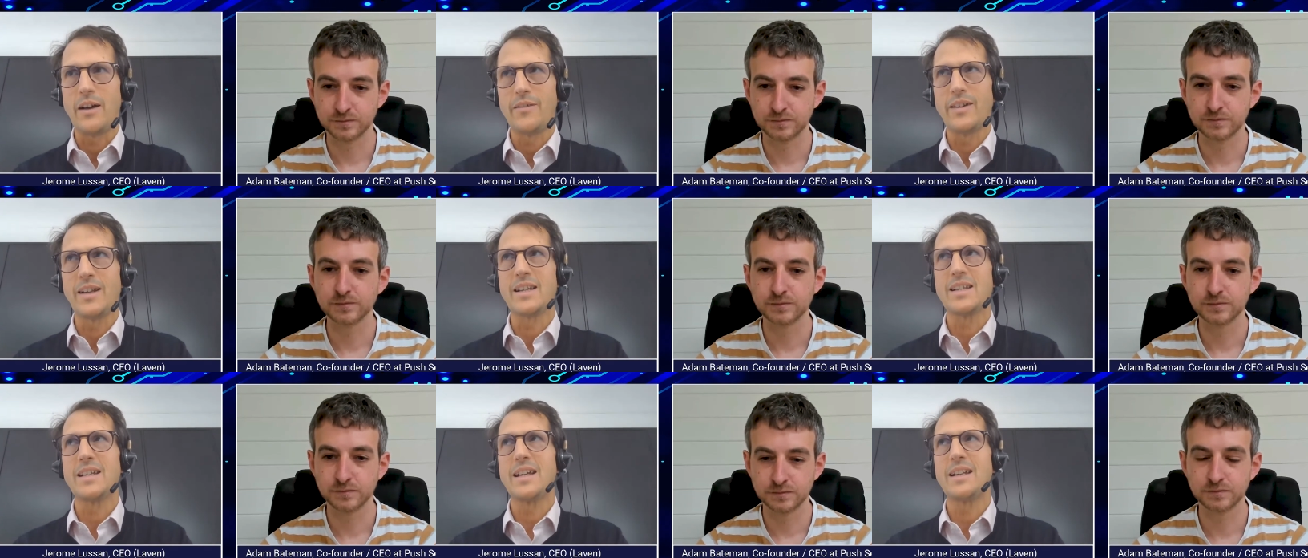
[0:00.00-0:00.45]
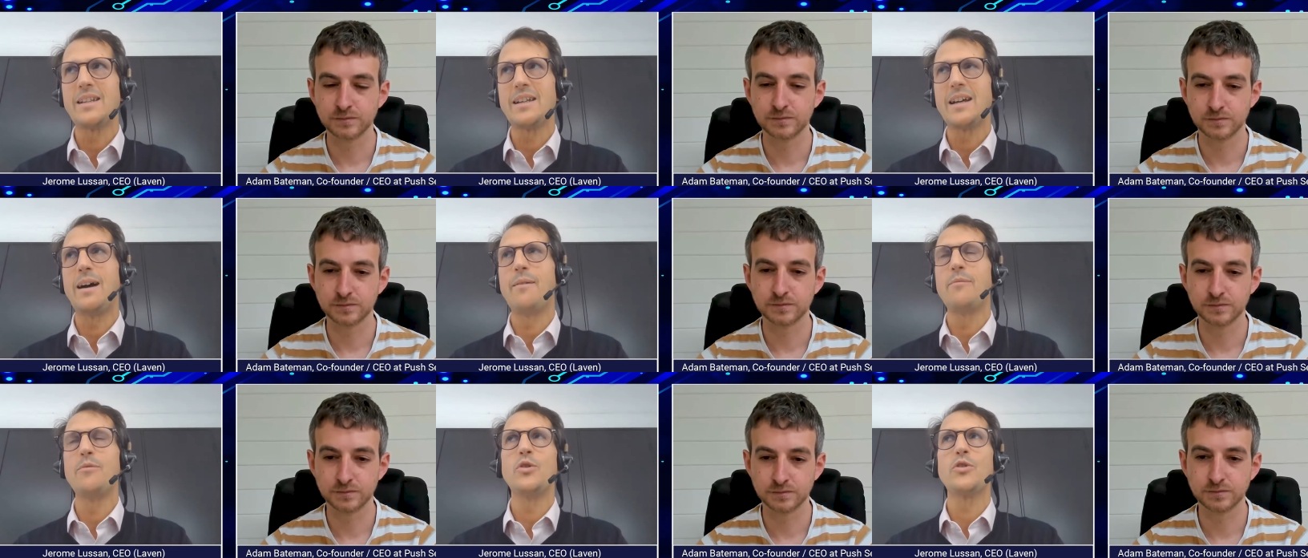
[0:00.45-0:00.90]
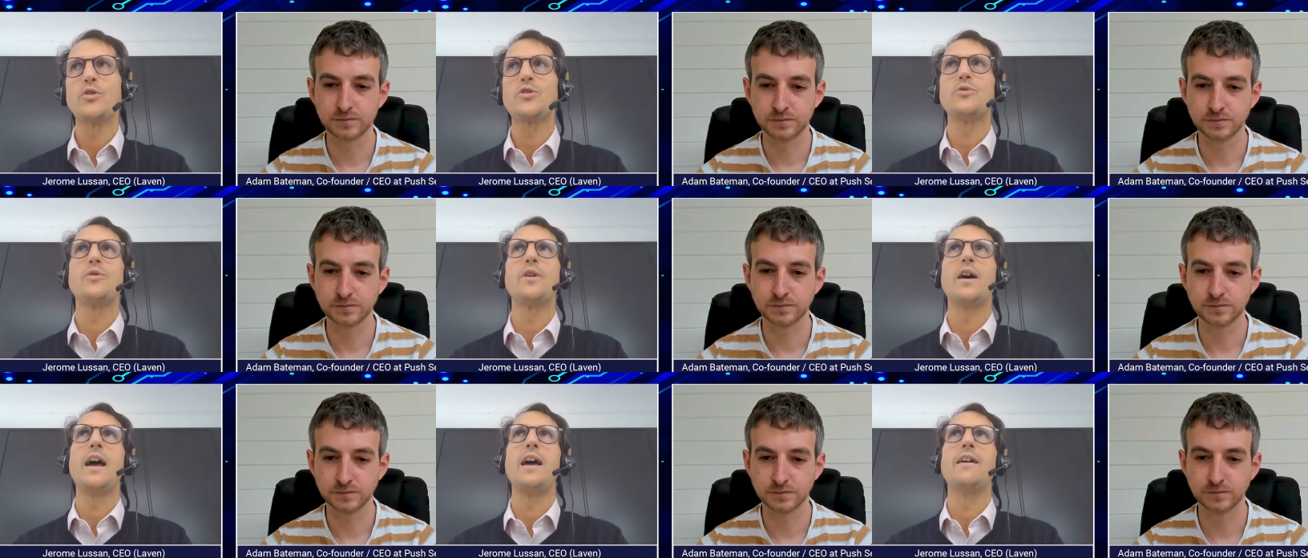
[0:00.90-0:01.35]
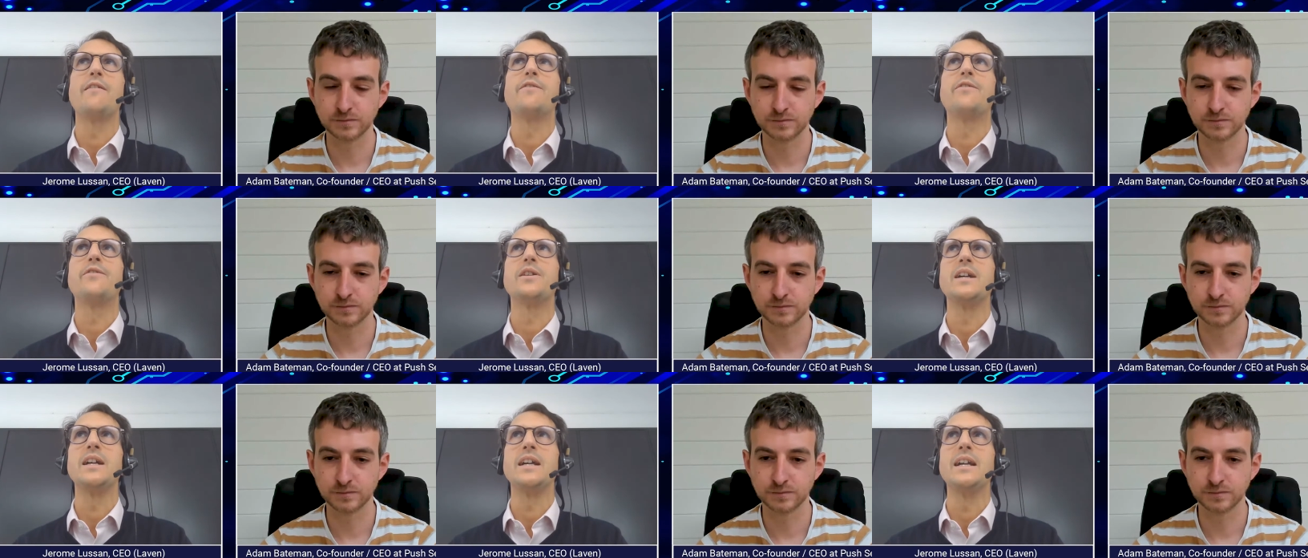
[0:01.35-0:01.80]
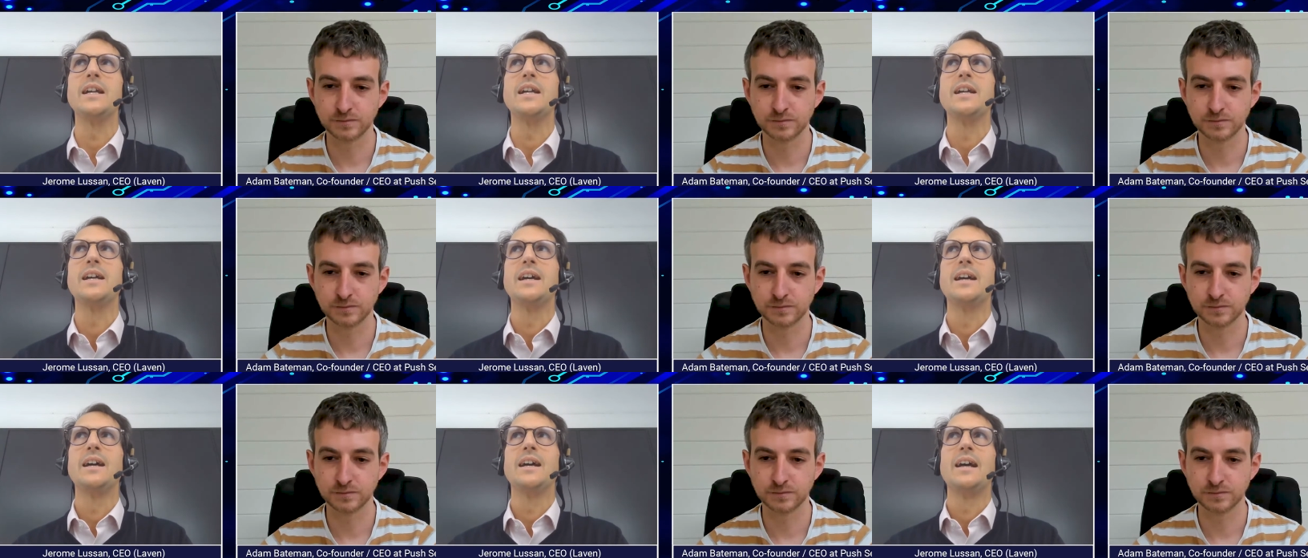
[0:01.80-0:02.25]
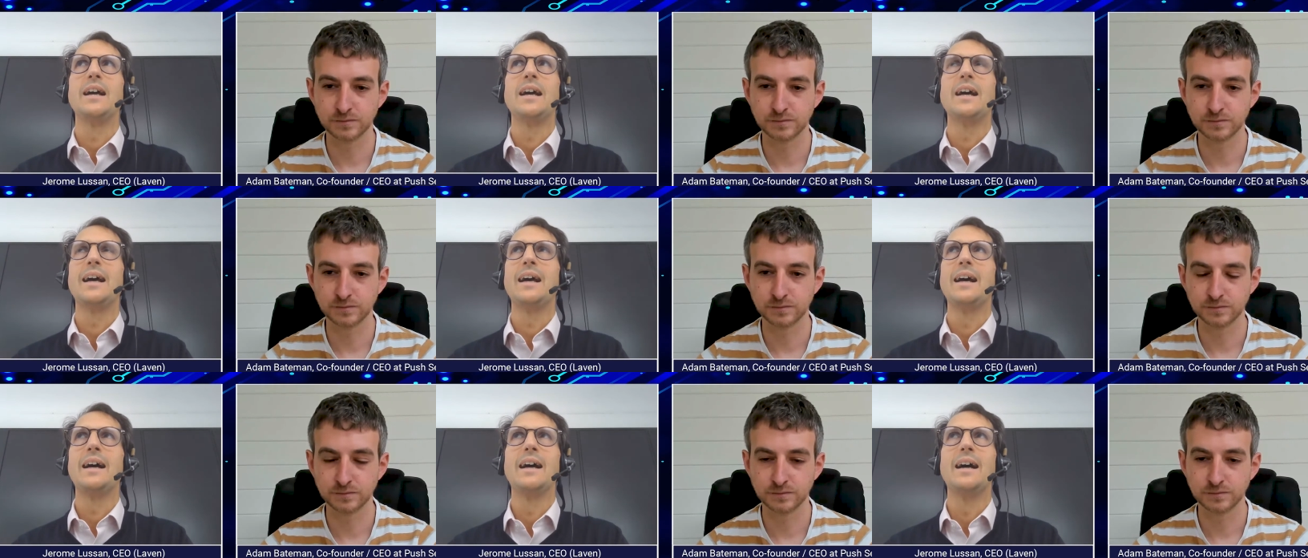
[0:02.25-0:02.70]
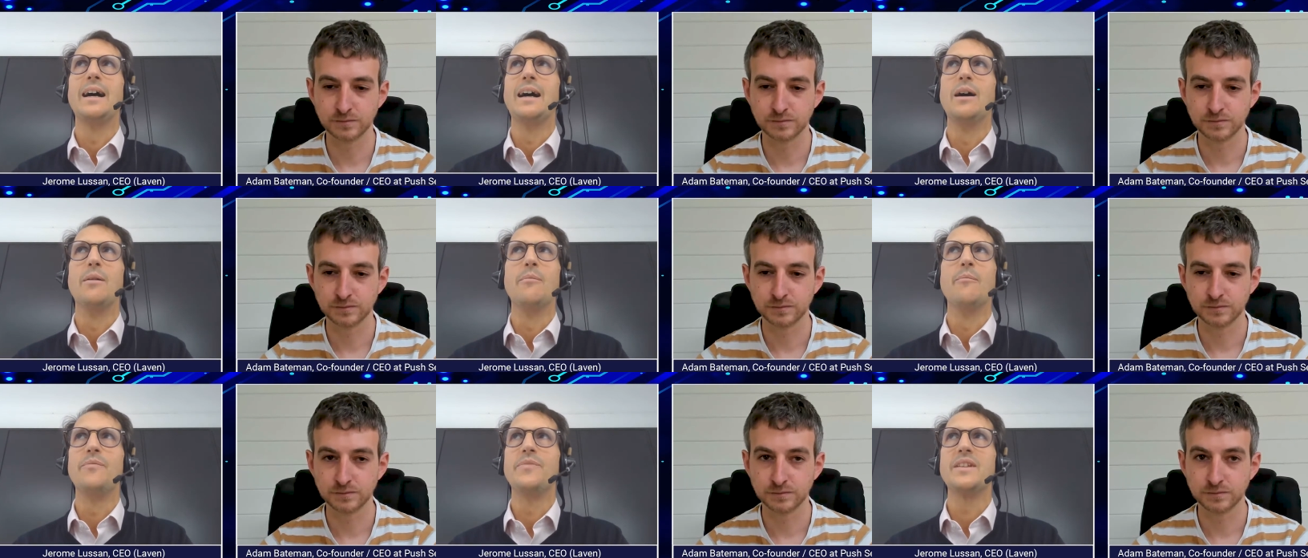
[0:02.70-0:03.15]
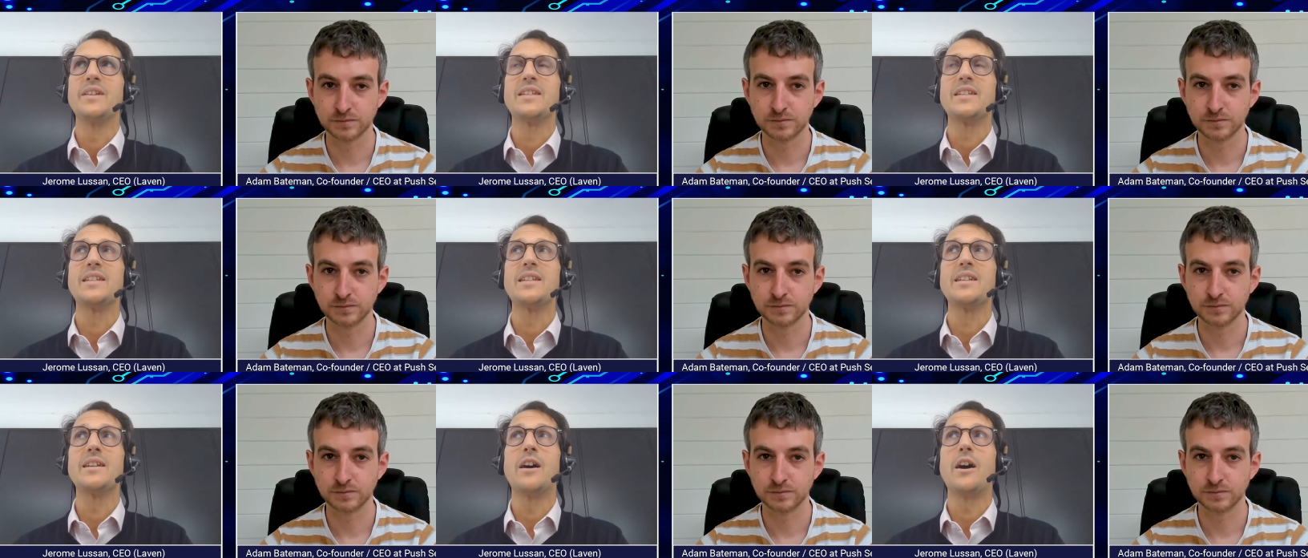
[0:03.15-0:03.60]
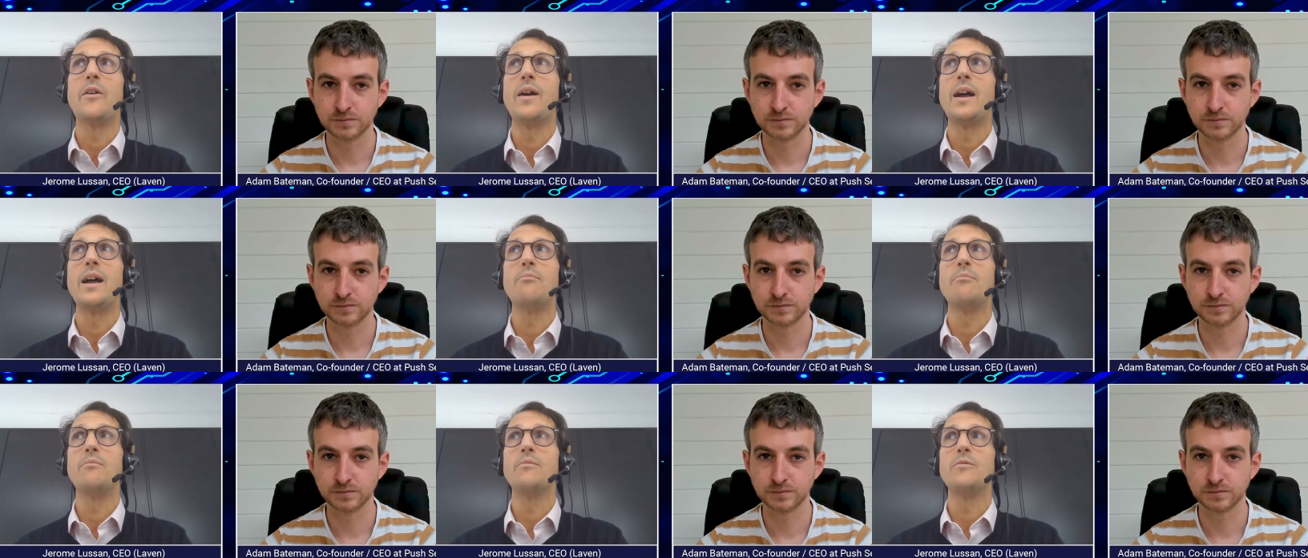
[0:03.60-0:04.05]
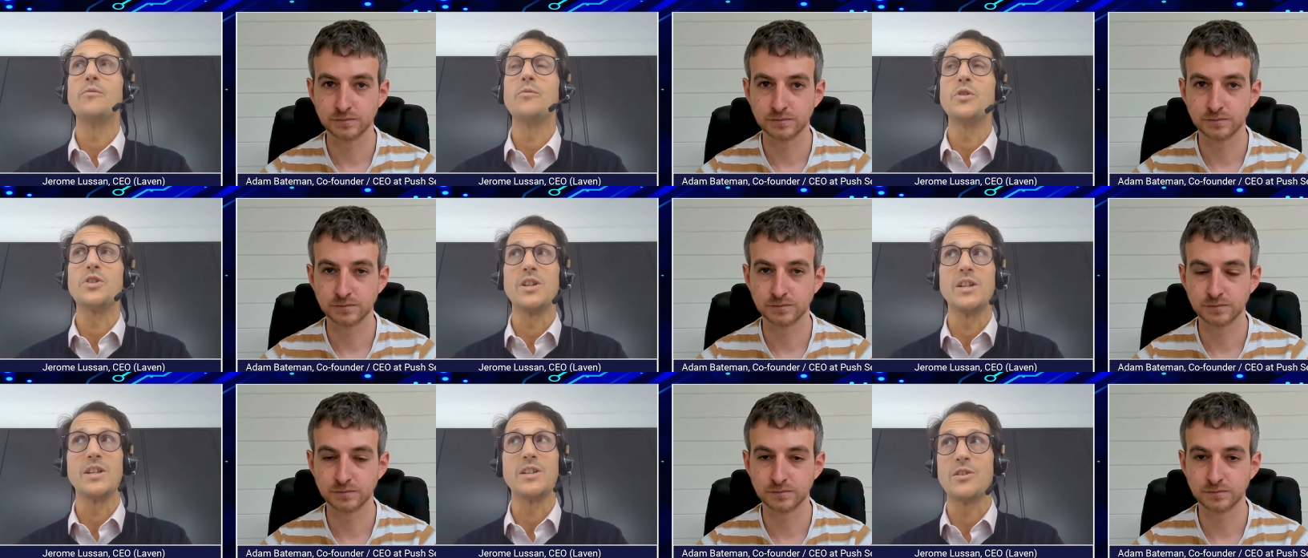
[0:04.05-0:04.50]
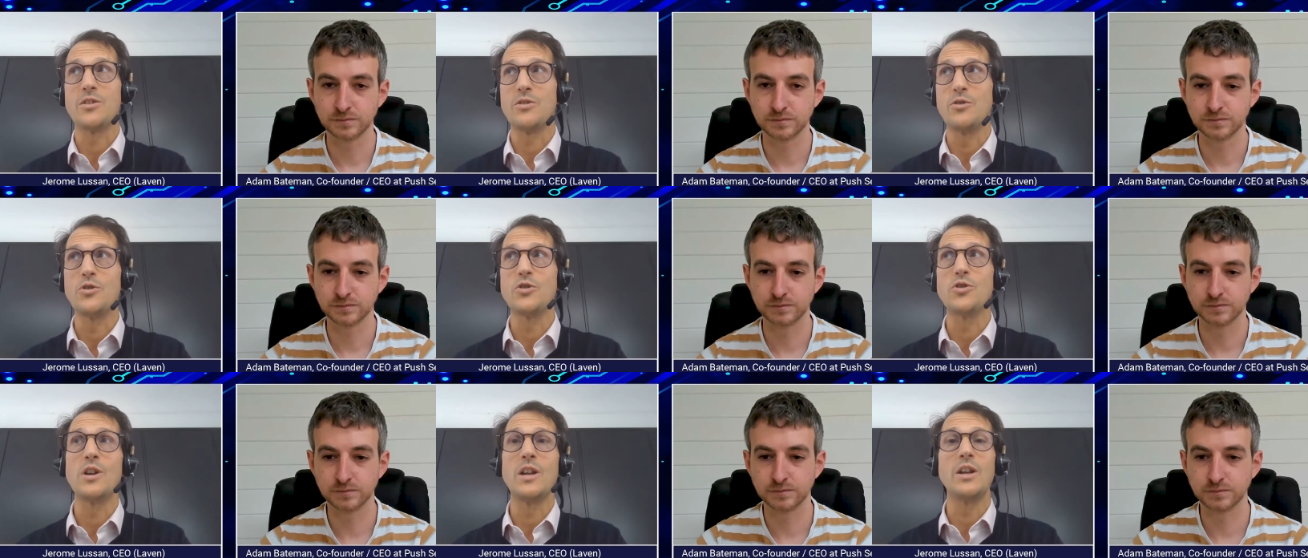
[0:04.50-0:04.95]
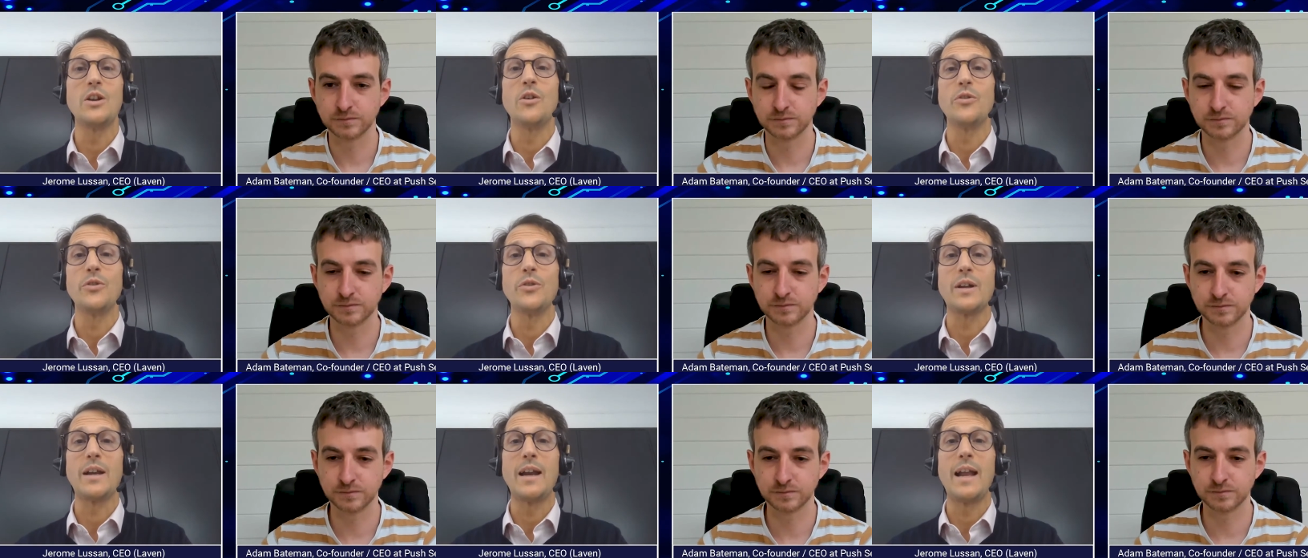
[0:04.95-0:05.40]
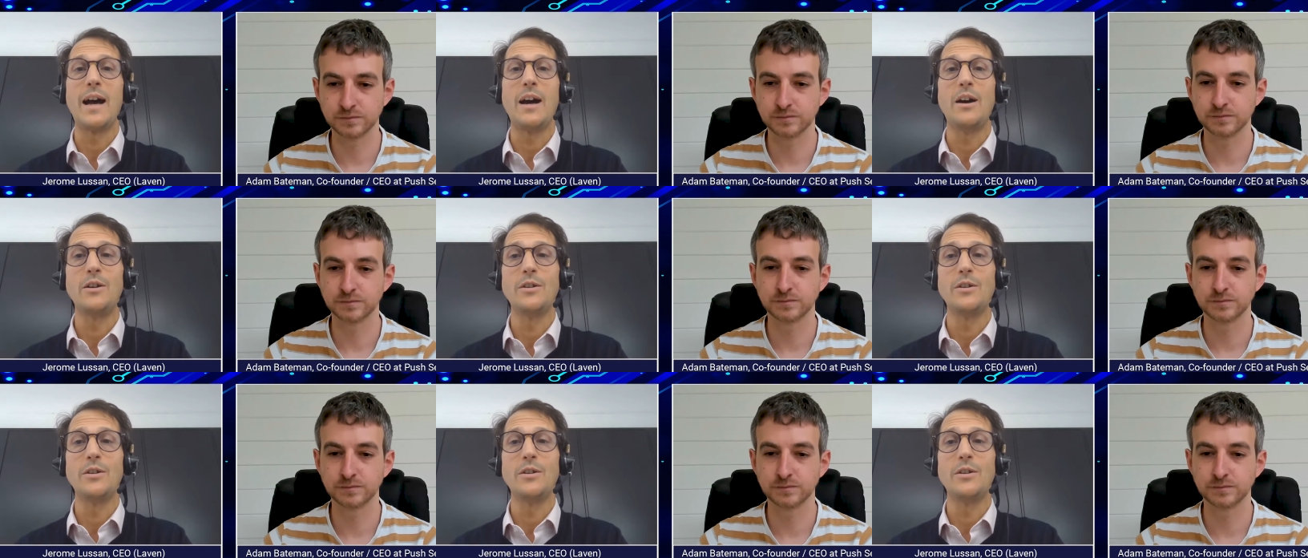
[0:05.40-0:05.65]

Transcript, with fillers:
Speaker 1: Having said that, I'm not sure every um, CRM, which is usually on the